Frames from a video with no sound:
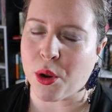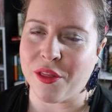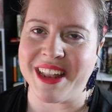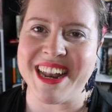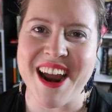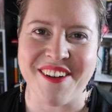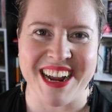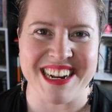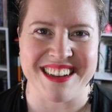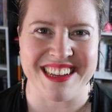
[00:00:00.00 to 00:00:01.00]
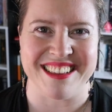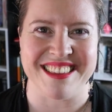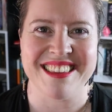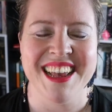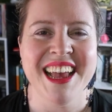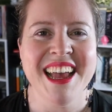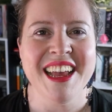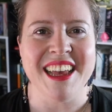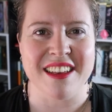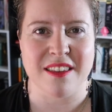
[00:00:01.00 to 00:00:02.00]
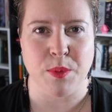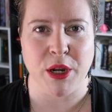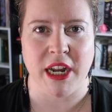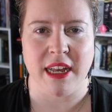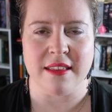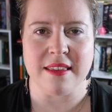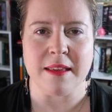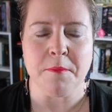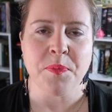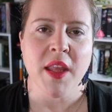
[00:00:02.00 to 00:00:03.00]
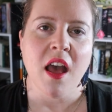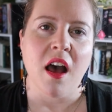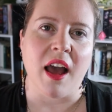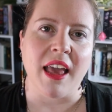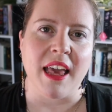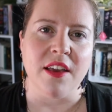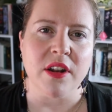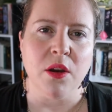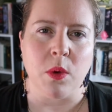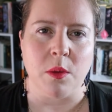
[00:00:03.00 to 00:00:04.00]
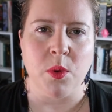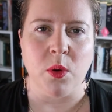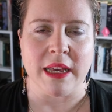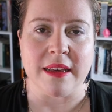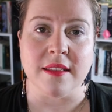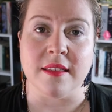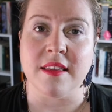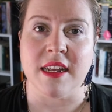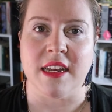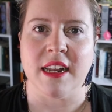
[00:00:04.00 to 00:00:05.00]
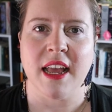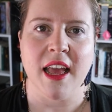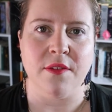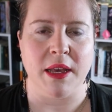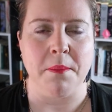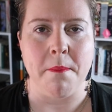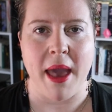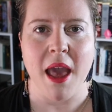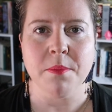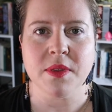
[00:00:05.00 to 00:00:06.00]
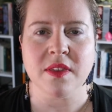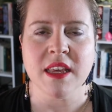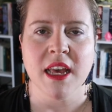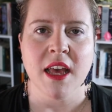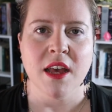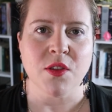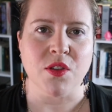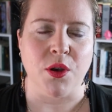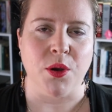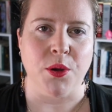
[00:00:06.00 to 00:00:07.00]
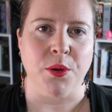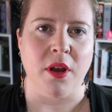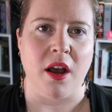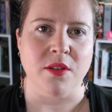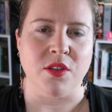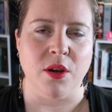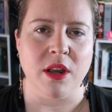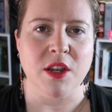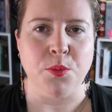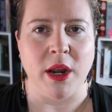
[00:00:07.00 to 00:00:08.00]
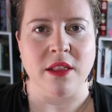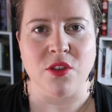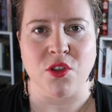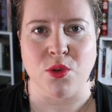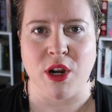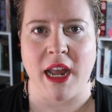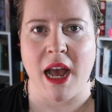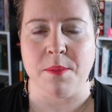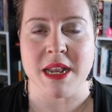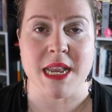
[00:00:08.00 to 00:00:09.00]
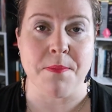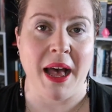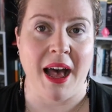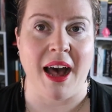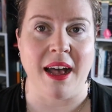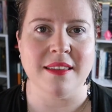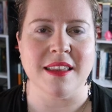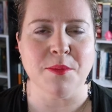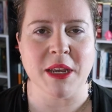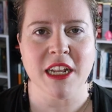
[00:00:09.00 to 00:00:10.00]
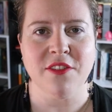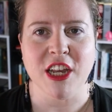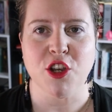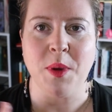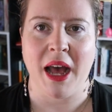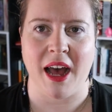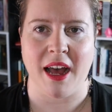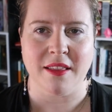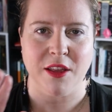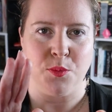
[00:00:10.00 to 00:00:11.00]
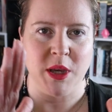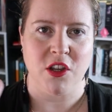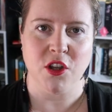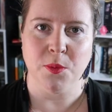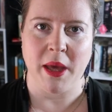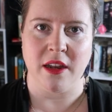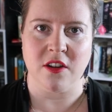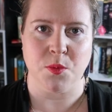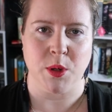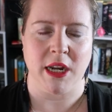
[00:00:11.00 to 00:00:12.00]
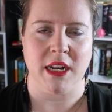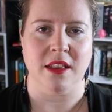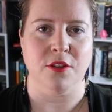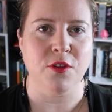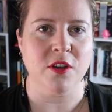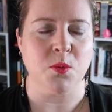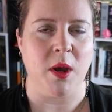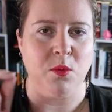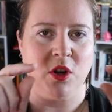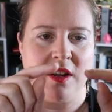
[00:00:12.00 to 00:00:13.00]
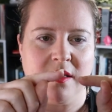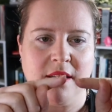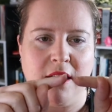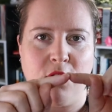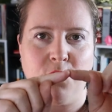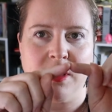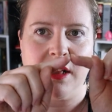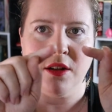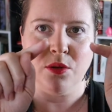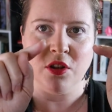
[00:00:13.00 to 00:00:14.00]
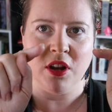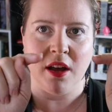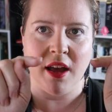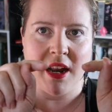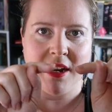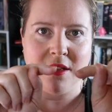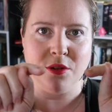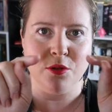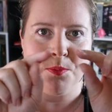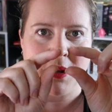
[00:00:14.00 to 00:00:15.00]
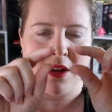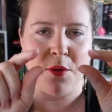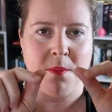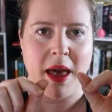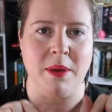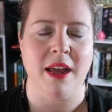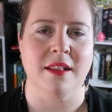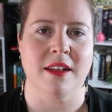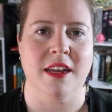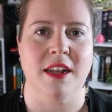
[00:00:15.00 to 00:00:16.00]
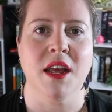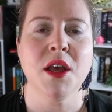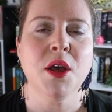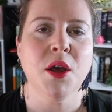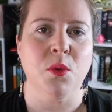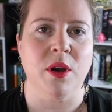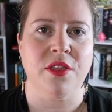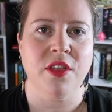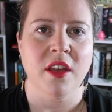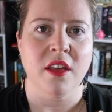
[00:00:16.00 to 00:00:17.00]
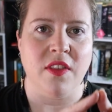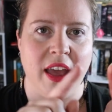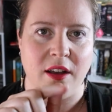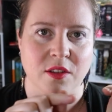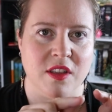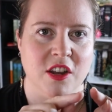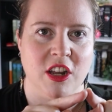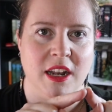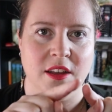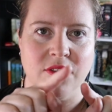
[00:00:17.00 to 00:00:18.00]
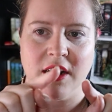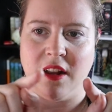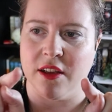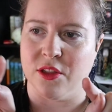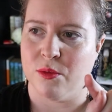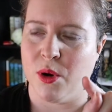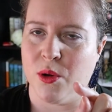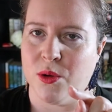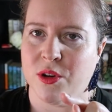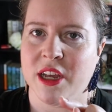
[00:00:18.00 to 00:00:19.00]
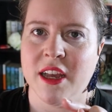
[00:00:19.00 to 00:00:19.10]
narrator's experience. I even at one point considered having maps. So I was going to break the story up into parts, and at the beginning of each part there would be a 2-page spread, and the first one would just start off with a little tiny little bit of a map coloured in with the house that she lived in, like the road,